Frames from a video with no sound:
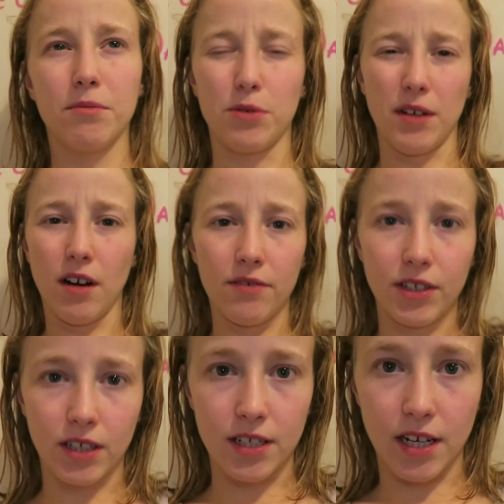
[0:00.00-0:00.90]
between
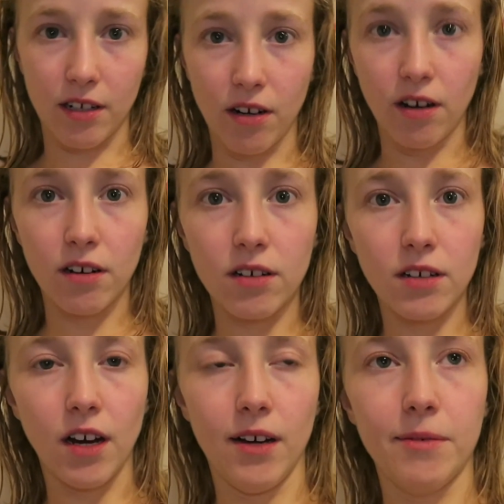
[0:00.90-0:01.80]
9:30 and 10 o'clock.
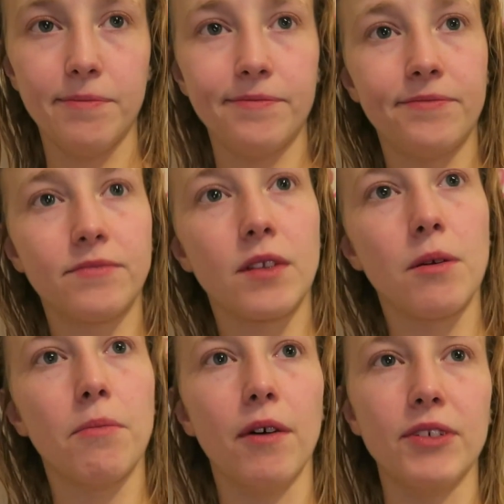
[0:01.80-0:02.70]

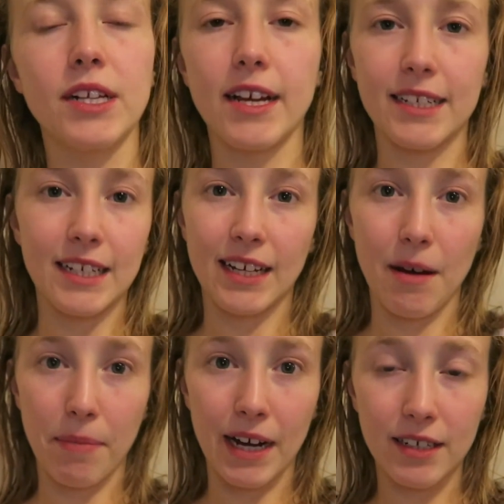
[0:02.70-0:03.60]
But obviously I didn't
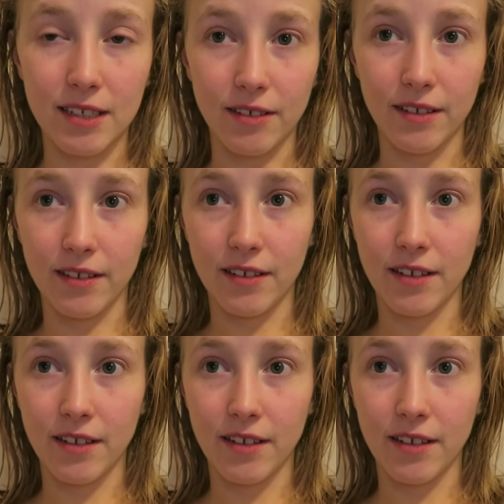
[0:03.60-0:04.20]
get back till